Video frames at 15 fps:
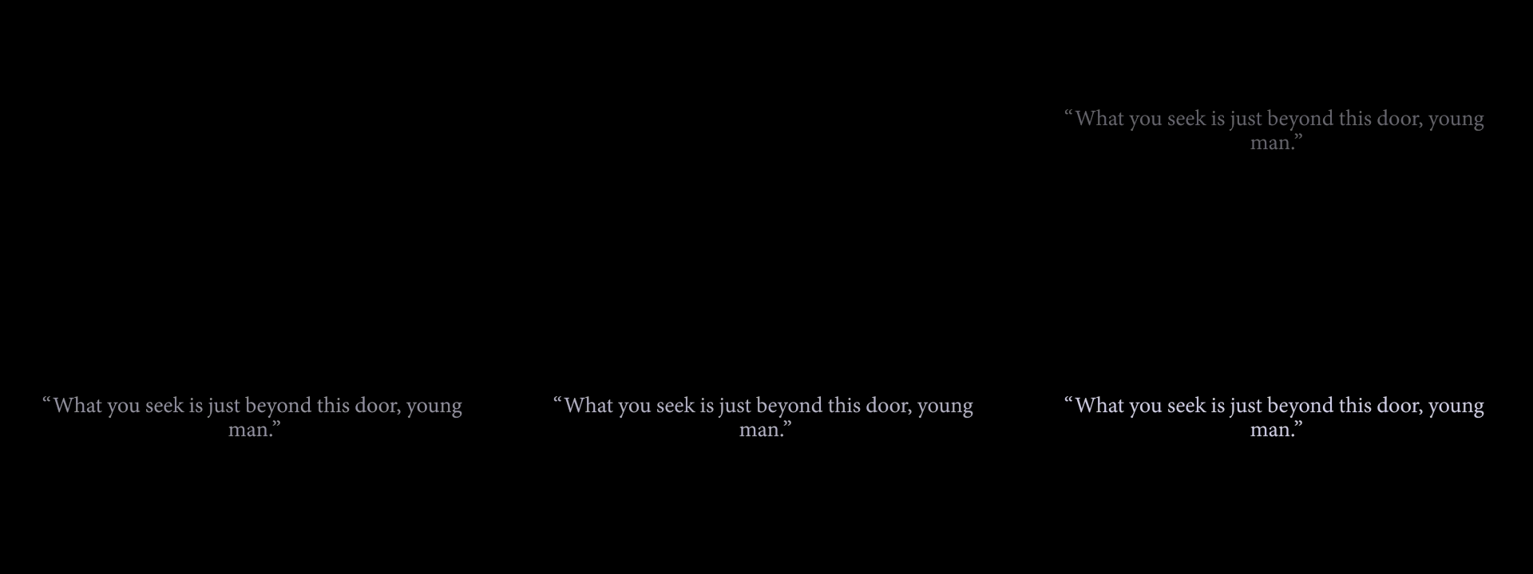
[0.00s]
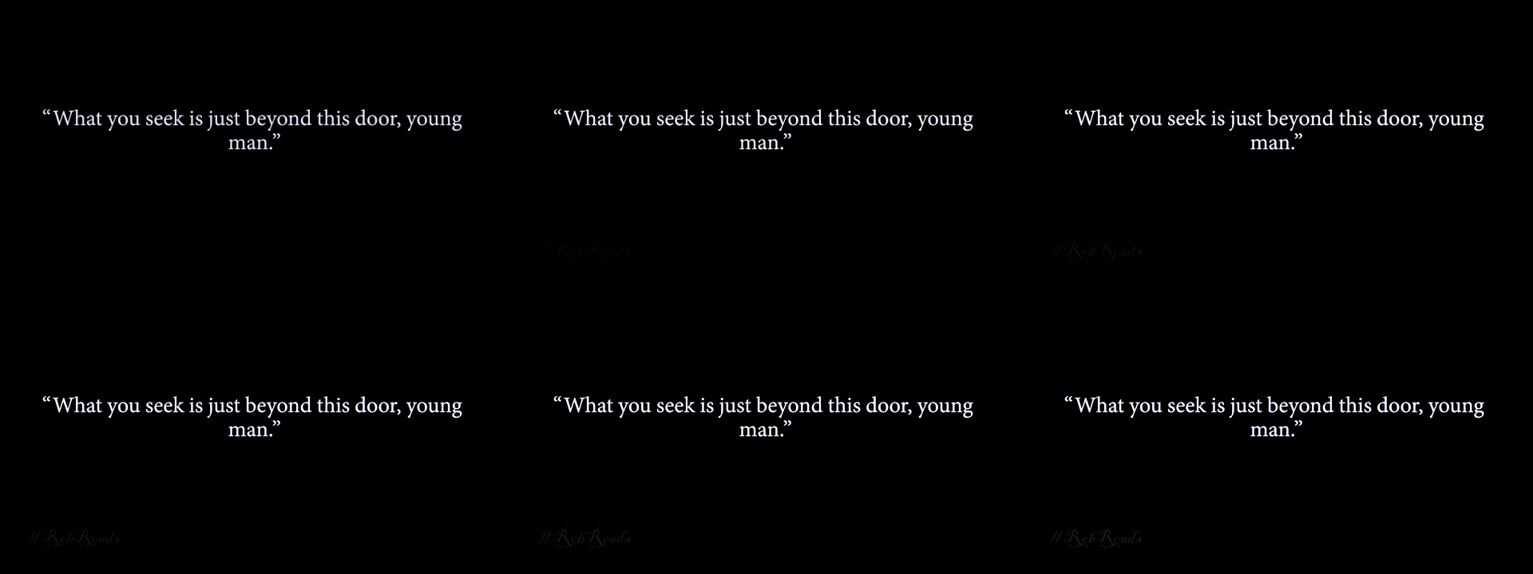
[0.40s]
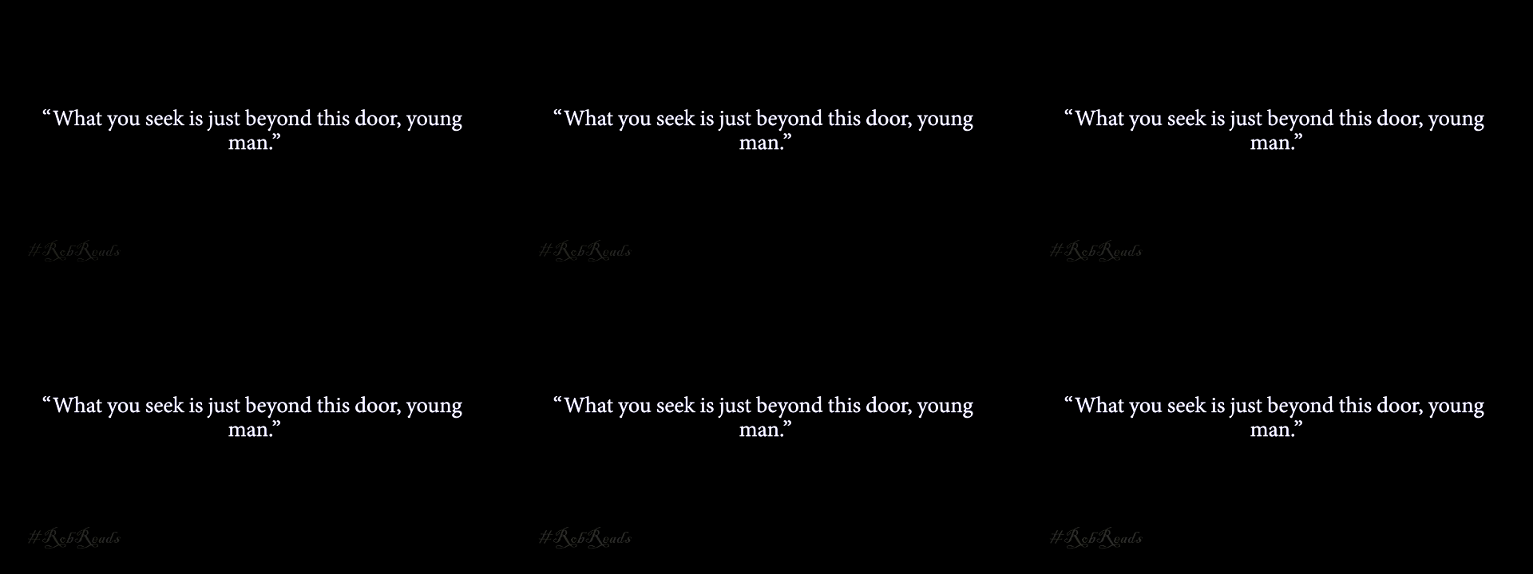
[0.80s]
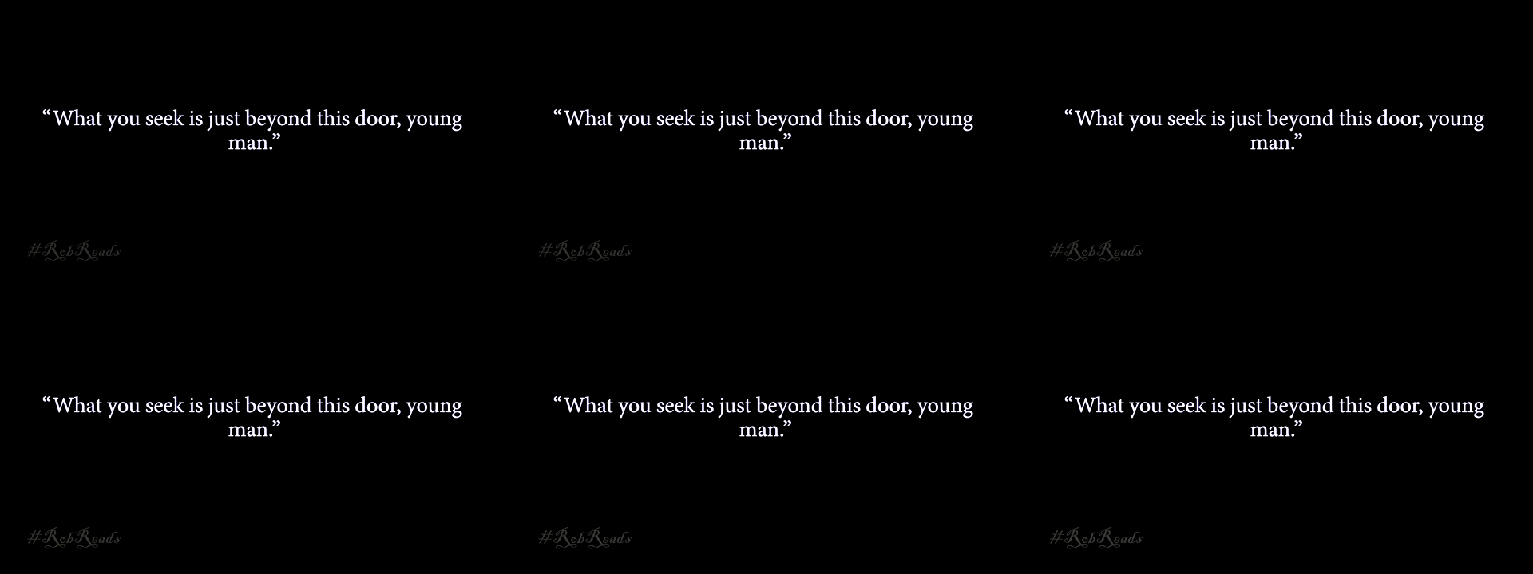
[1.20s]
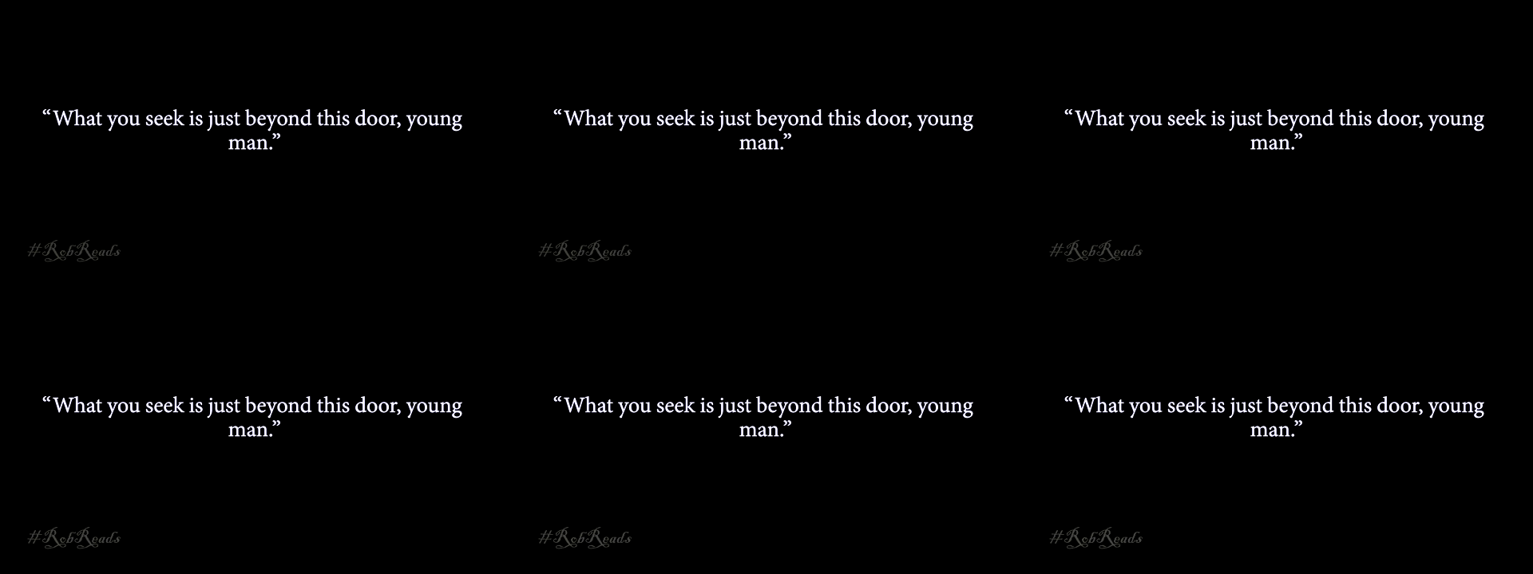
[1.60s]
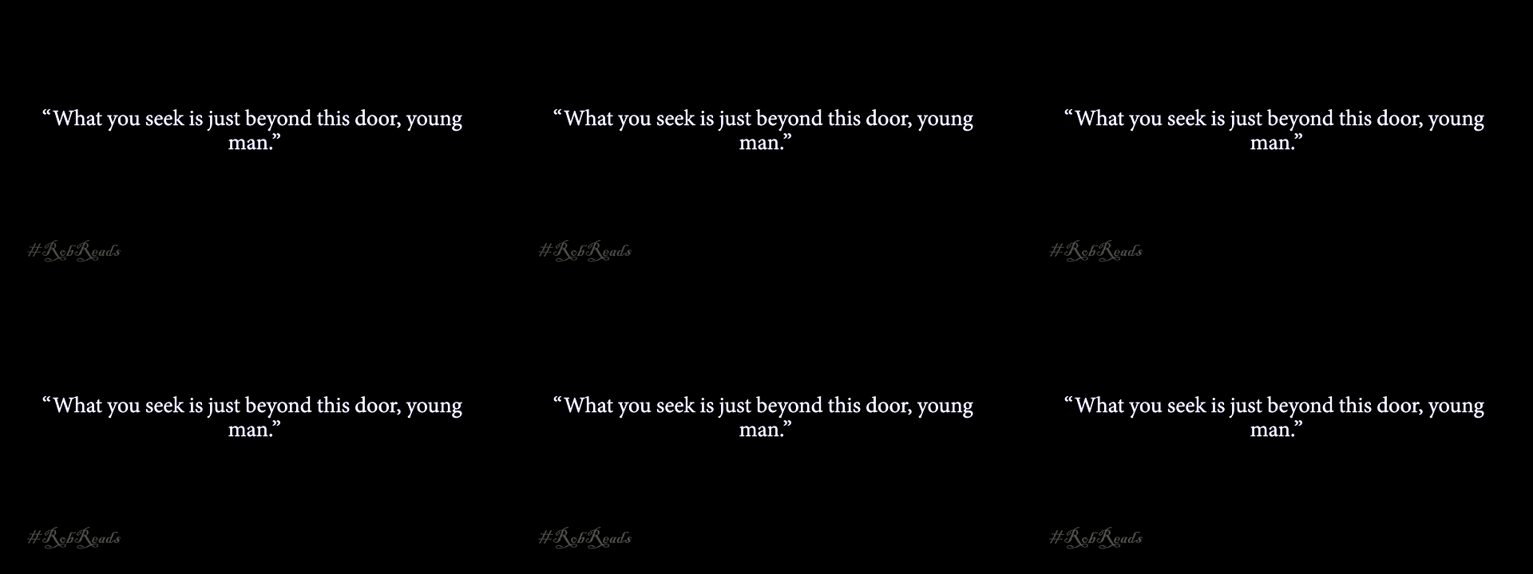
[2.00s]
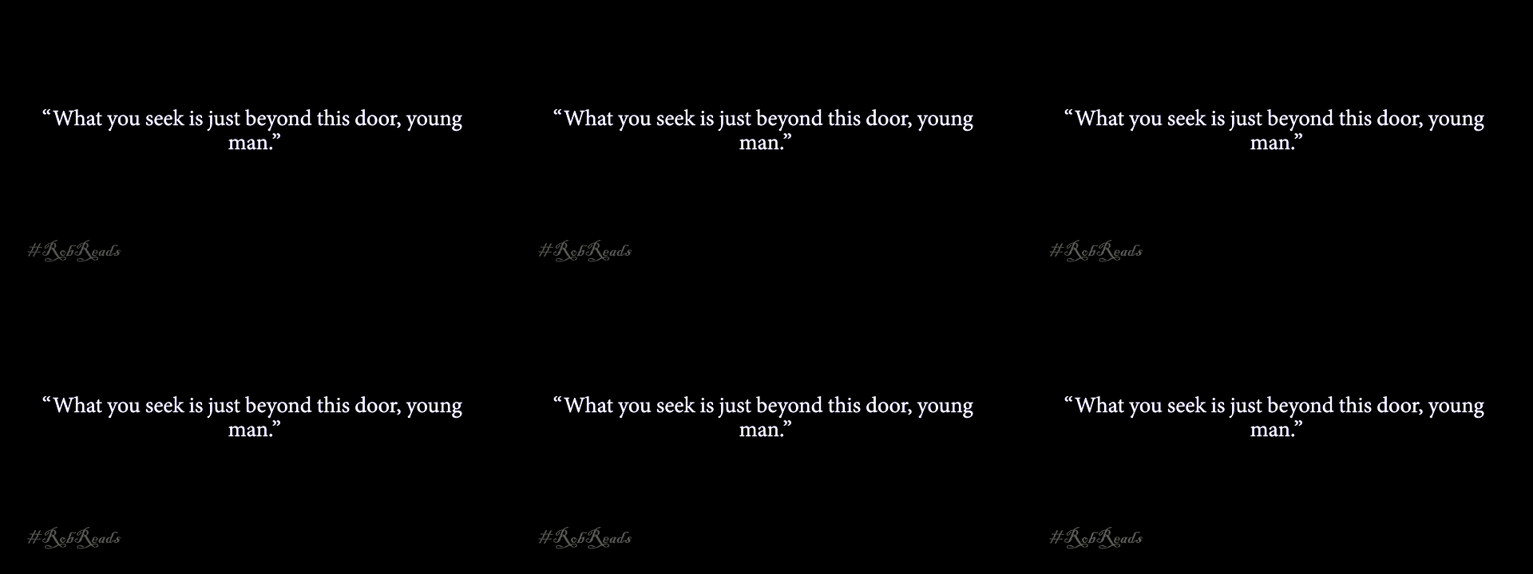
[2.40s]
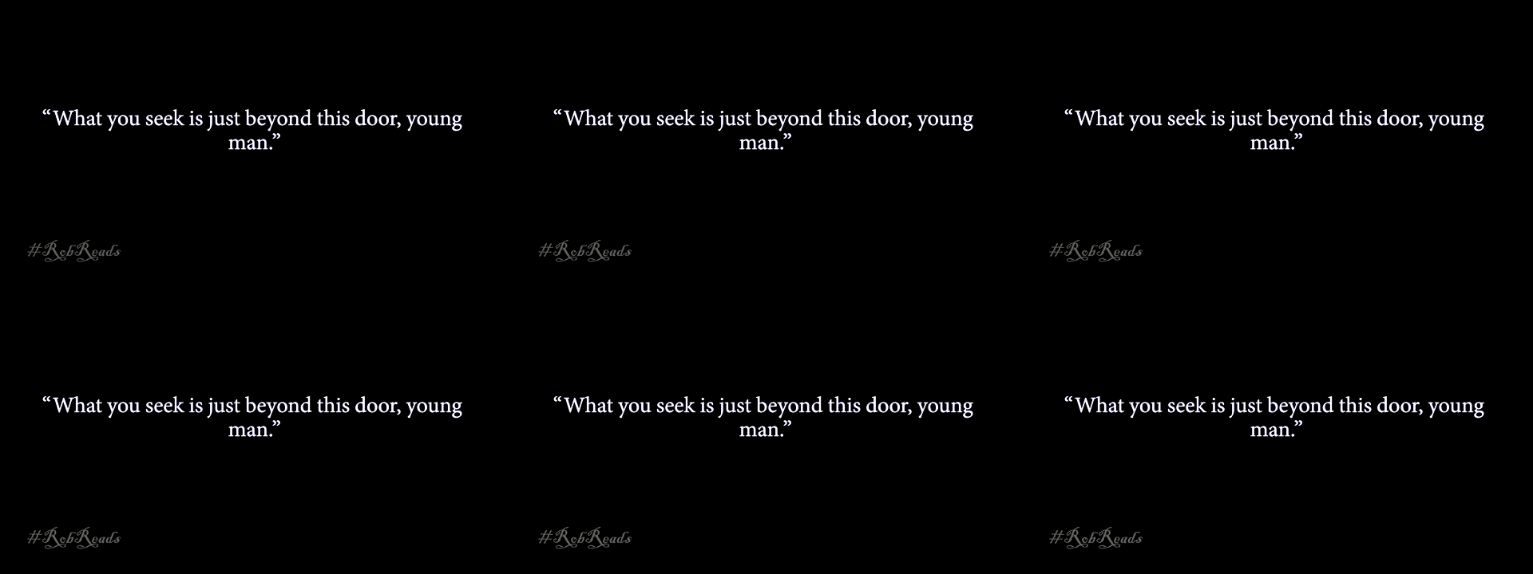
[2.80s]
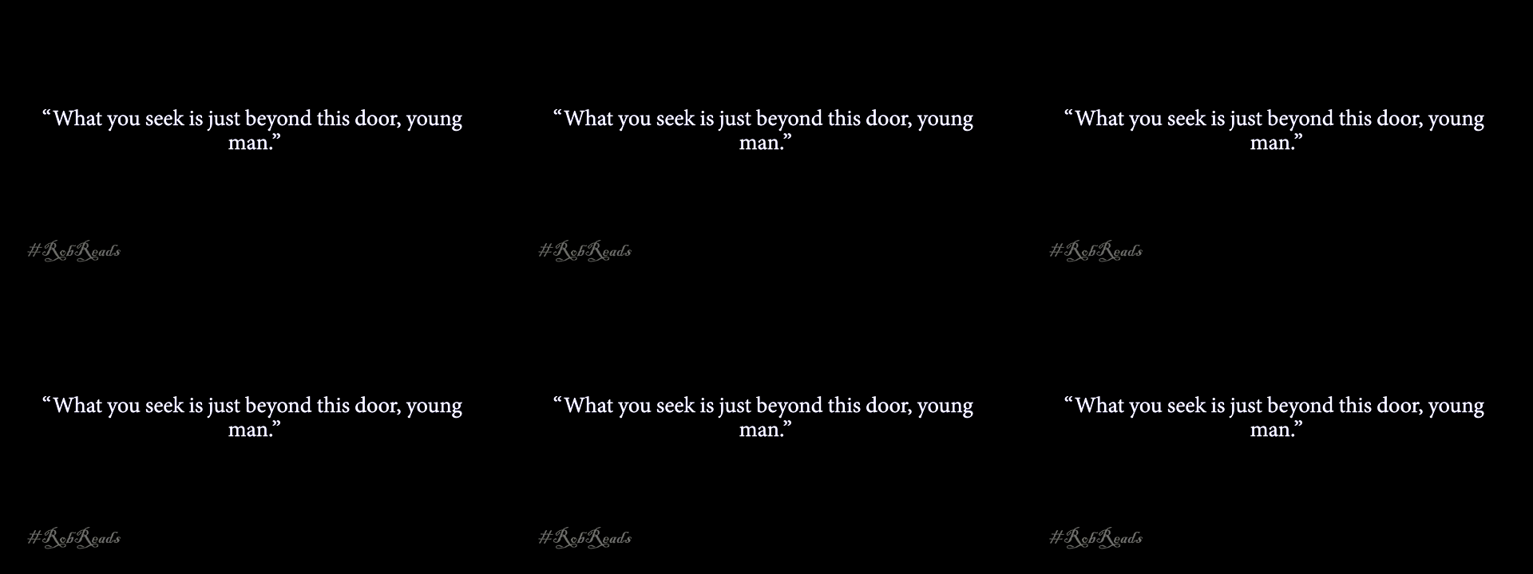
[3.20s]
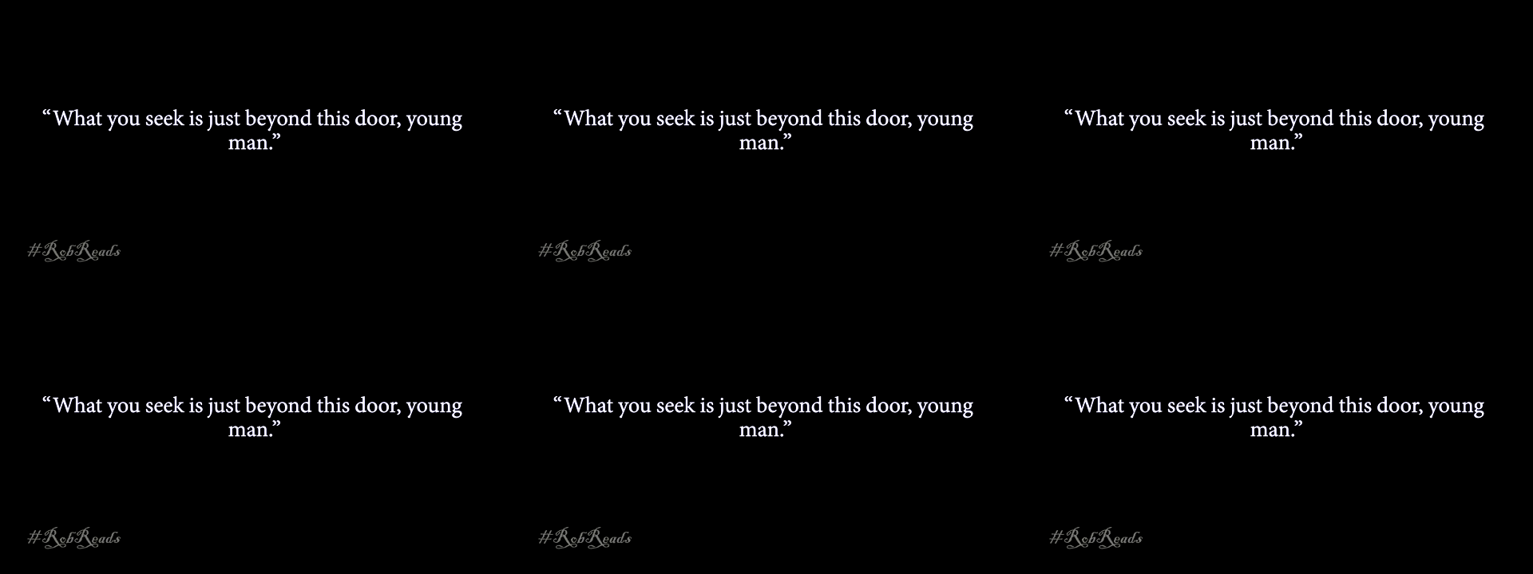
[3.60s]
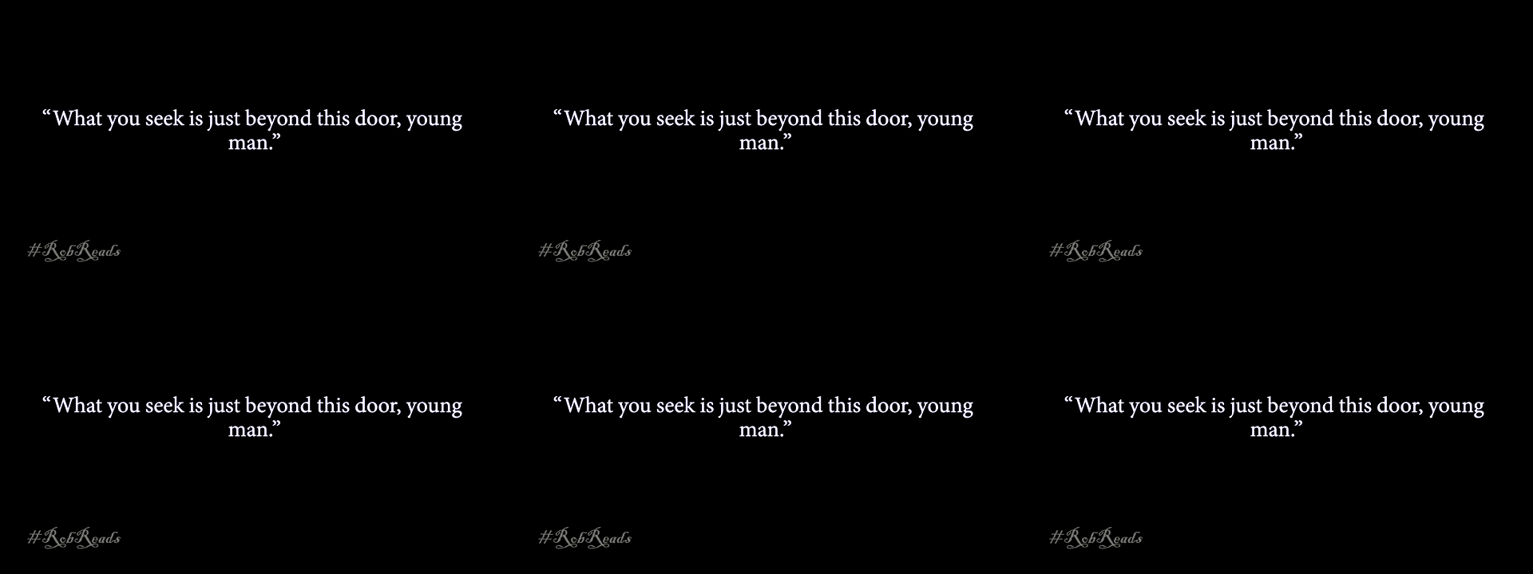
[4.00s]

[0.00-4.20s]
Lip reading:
(no speaker visible)